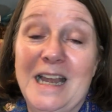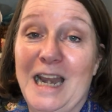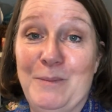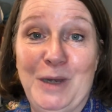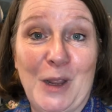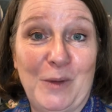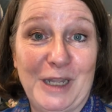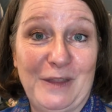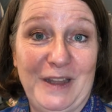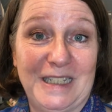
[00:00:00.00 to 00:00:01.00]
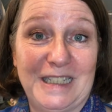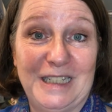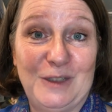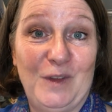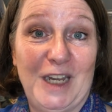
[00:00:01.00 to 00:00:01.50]
Let me know what you think to
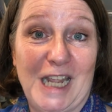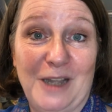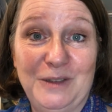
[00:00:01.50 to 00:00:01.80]
this video.